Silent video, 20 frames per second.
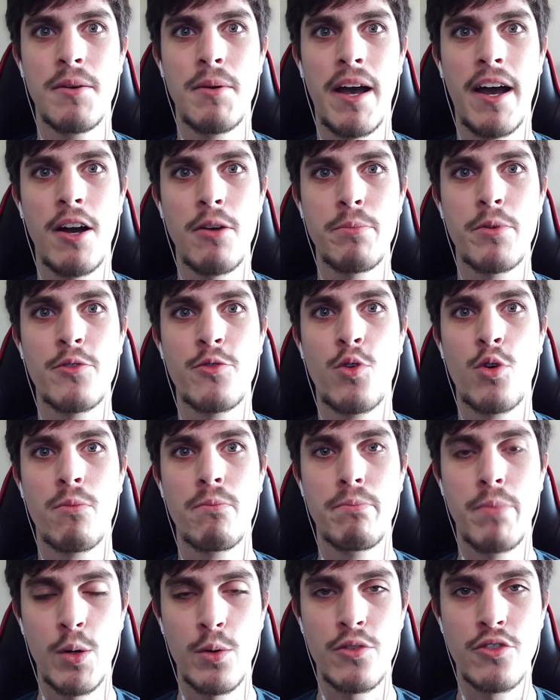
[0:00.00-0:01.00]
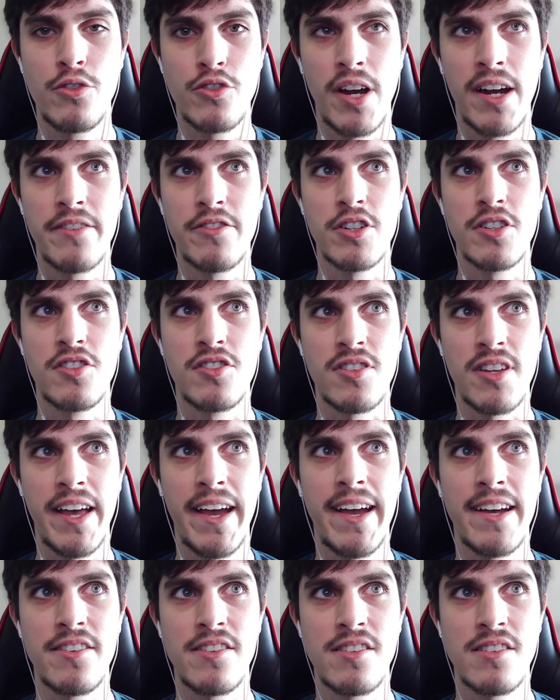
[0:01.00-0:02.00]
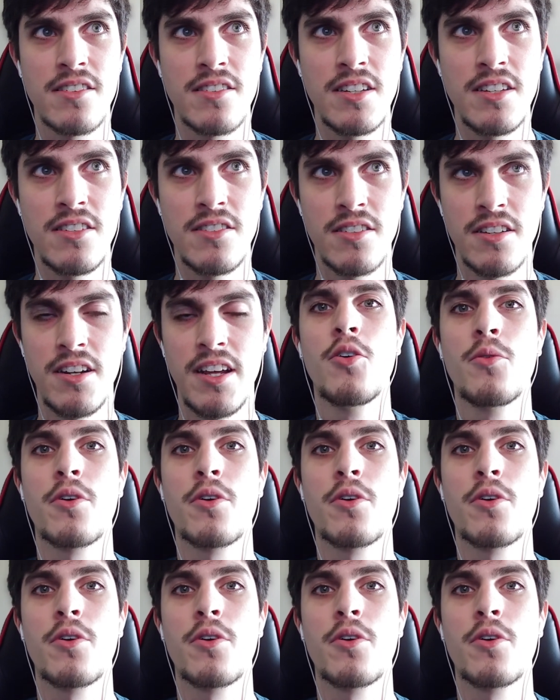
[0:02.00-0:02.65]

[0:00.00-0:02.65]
outperformed both drivers last season.